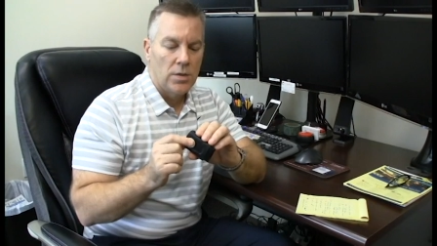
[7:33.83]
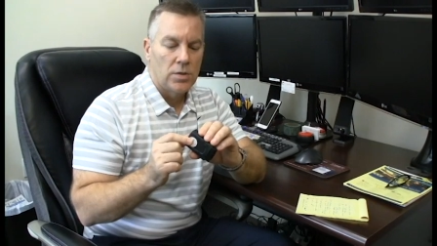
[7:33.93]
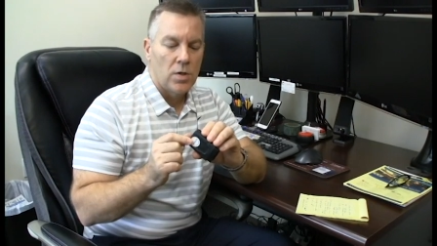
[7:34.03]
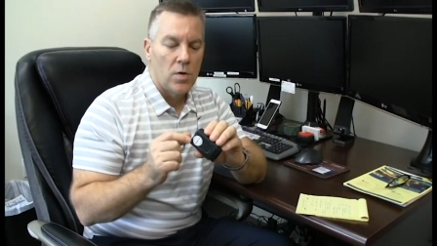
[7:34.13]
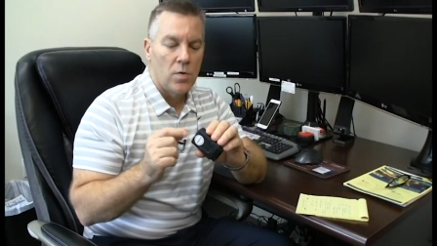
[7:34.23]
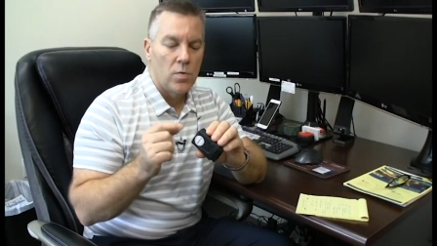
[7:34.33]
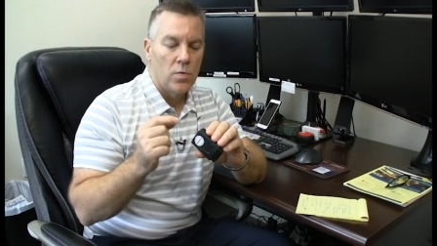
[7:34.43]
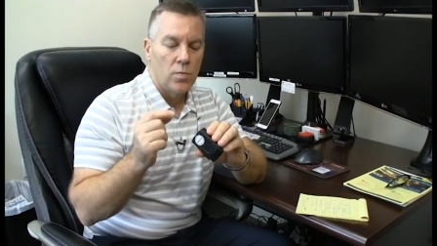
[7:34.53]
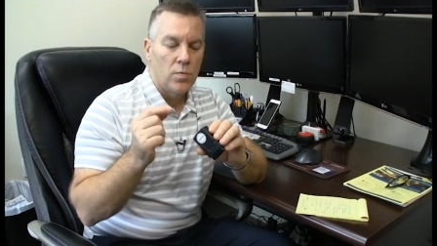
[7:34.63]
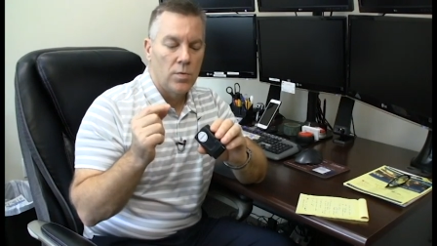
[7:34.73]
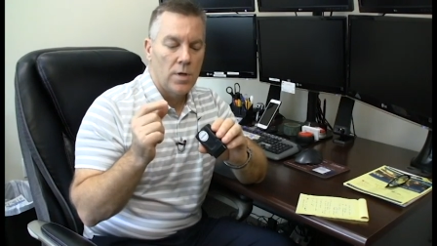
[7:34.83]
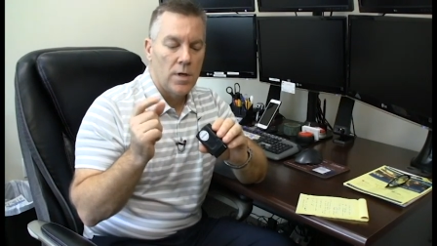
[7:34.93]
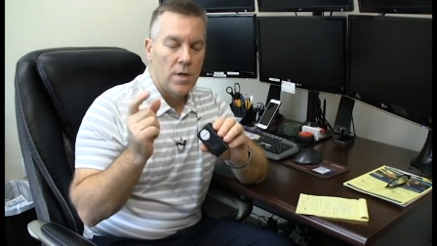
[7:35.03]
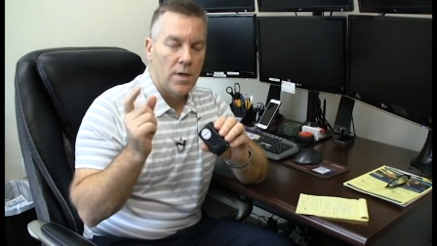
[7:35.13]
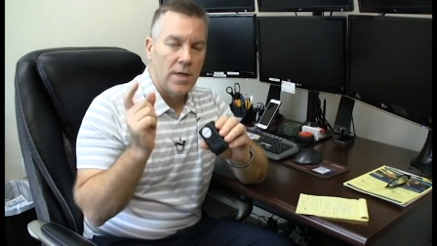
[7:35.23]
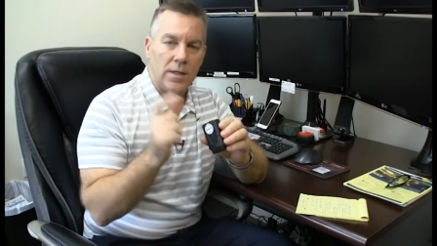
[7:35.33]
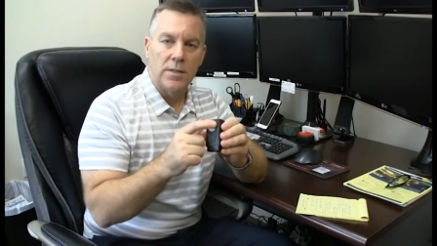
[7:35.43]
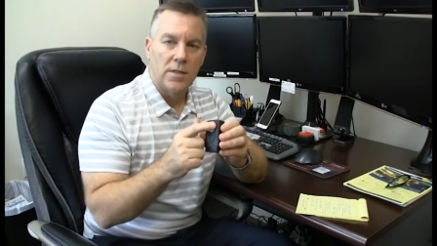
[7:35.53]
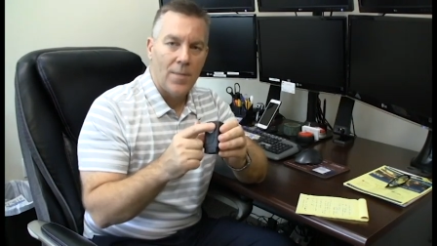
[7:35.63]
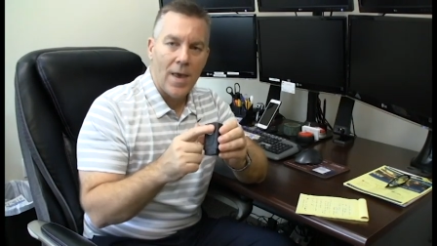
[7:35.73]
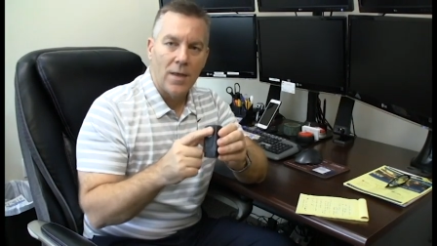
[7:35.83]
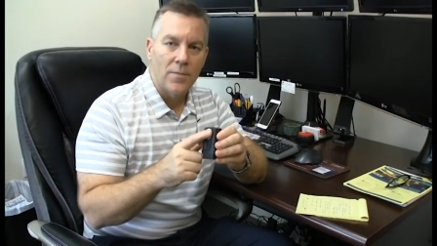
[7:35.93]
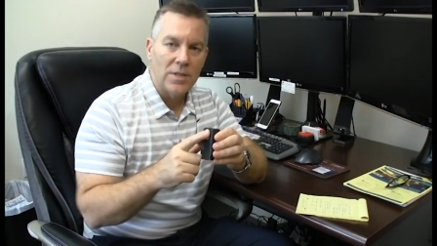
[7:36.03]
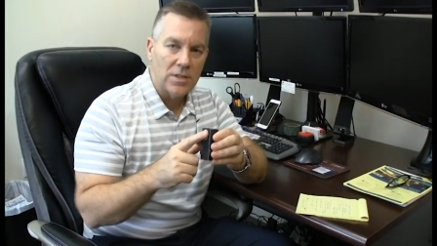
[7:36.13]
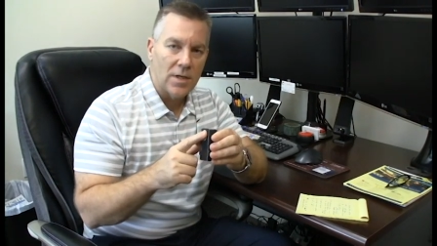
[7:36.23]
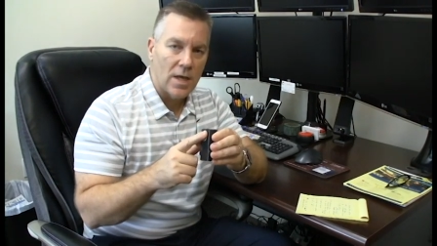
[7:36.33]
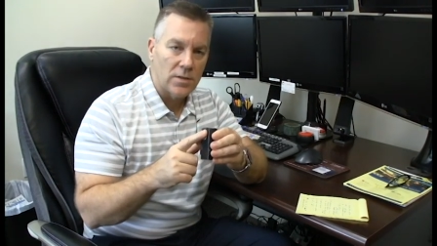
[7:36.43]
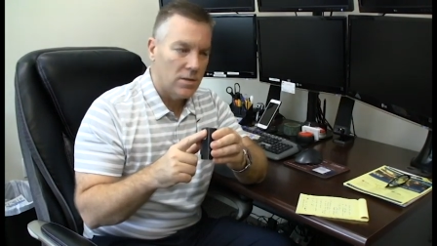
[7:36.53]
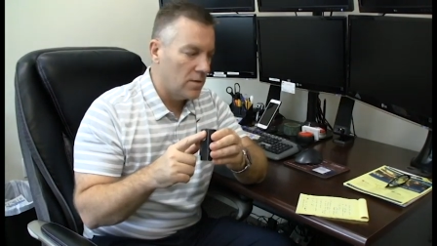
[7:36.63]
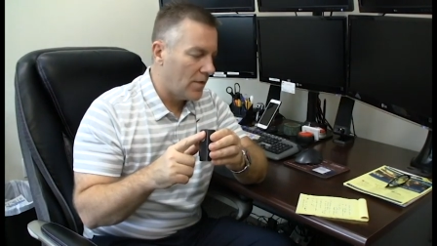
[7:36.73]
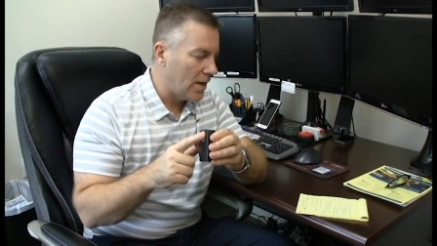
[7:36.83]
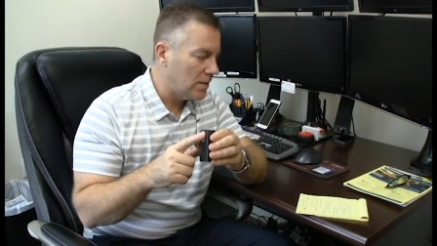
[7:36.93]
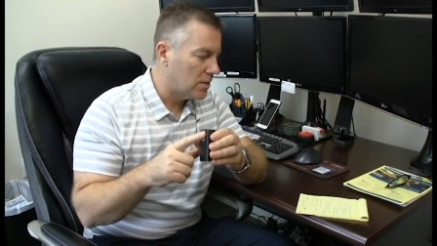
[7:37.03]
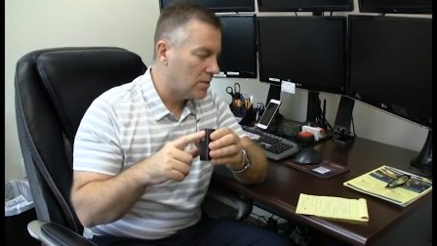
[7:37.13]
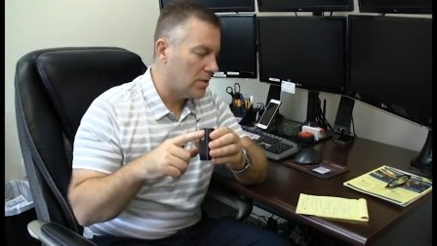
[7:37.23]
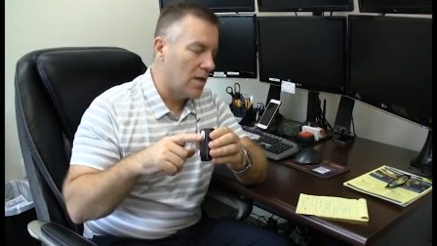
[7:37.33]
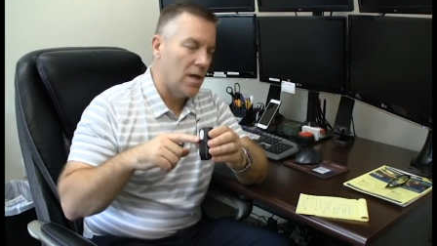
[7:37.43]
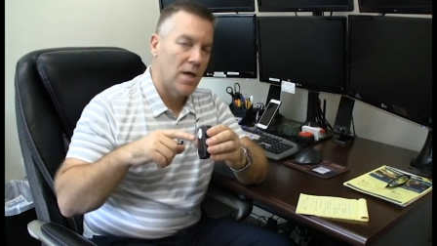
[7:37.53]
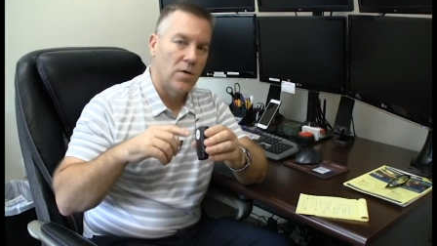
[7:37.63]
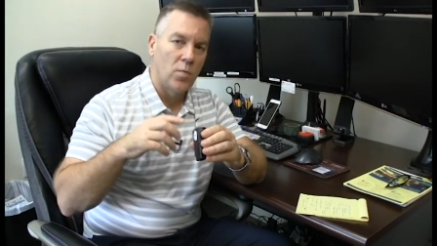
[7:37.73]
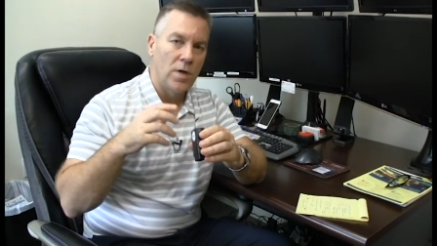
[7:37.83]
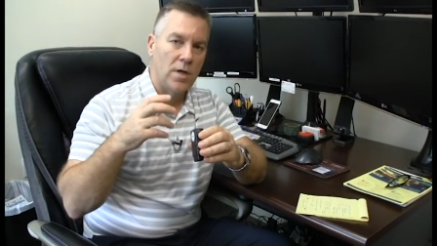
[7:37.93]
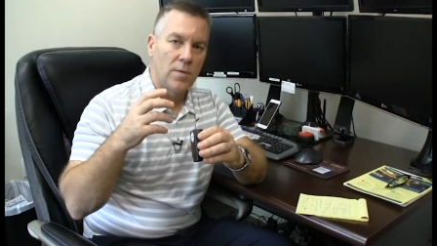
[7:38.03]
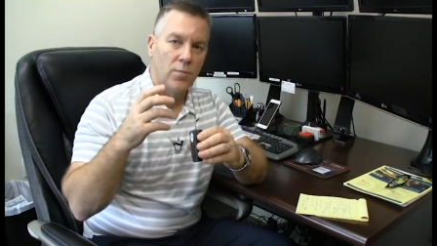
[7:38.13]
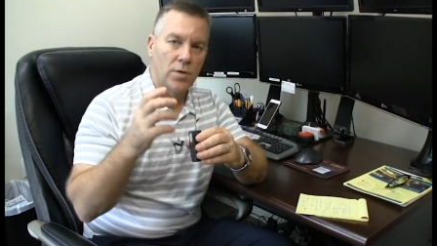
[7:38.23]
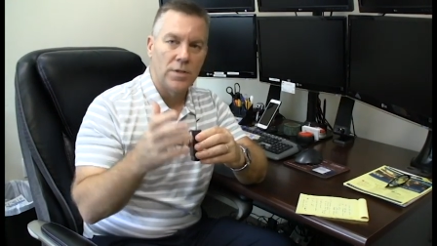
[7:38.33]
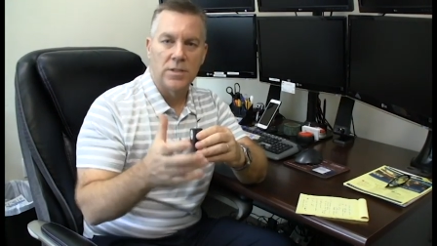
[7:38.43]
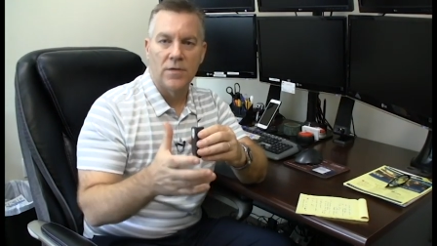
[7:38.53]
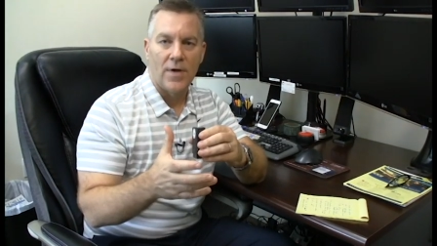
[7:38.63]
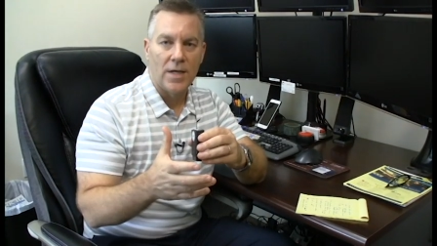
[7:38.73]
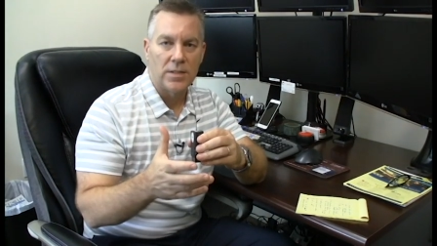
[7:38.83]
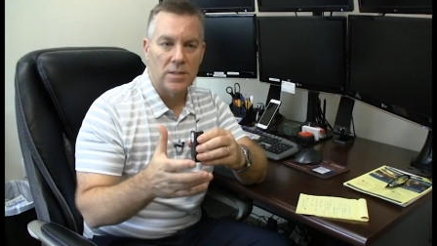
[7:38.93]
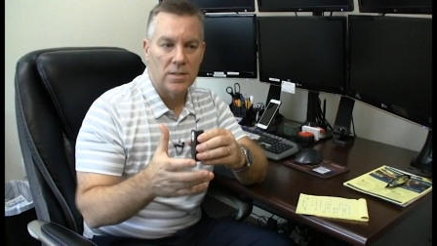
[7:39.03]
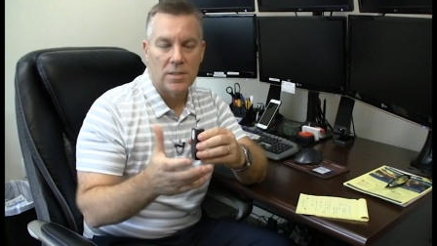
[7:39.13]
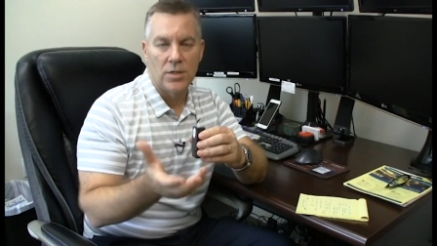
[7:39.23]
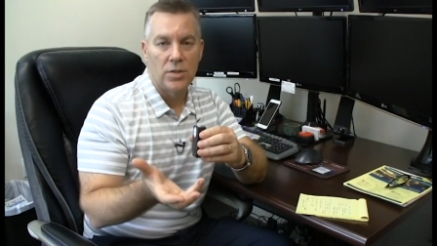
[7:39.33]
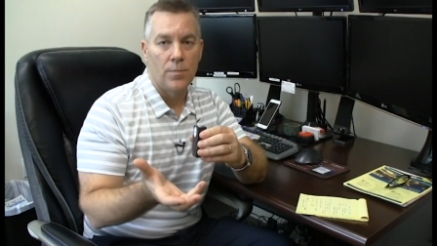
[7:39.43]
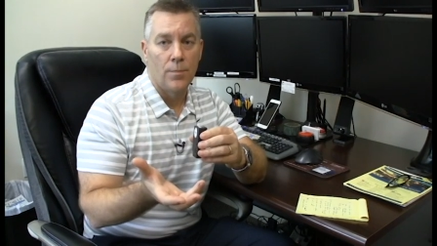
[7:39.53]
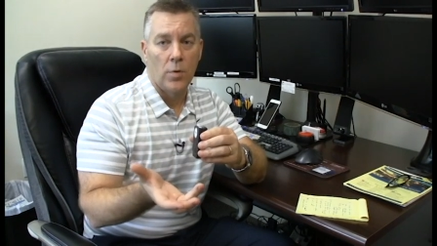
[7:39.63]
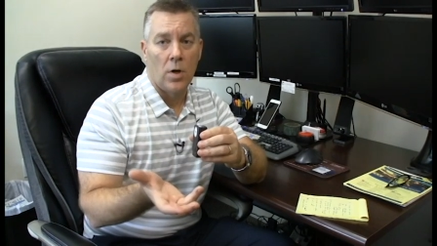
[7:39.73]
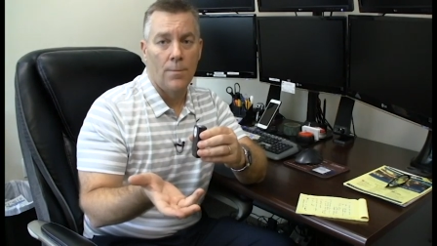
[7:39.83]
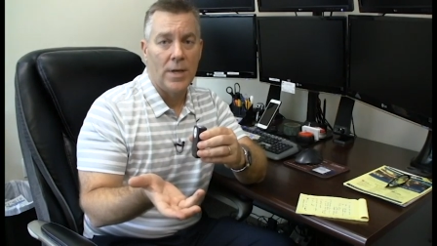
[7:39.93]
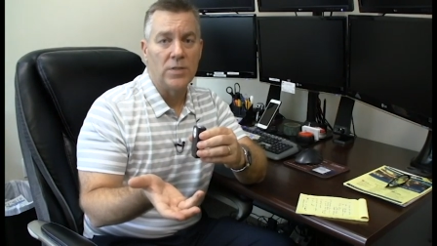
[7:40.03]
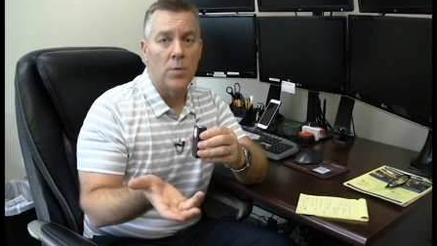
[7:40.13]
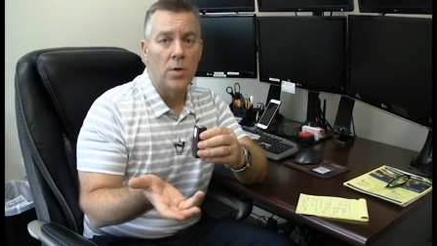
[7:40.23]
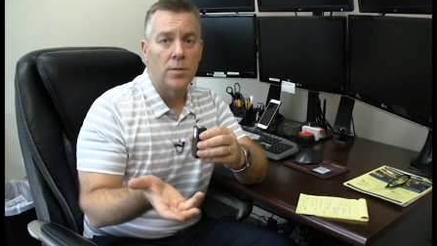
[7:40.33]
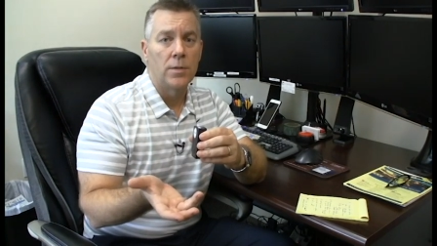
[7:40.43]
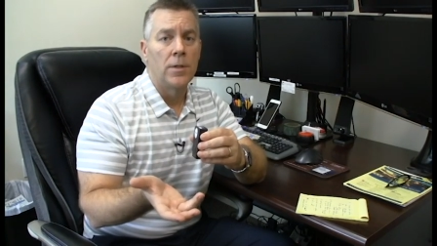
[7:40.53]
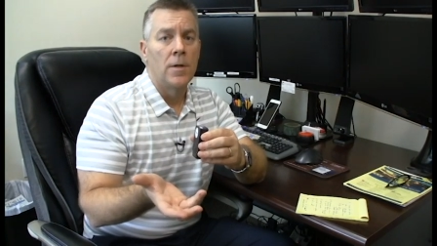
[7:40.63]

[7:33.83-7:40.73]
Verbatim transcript: So uh, a command can be sent out to the device and we can put this device in essentially called base mode,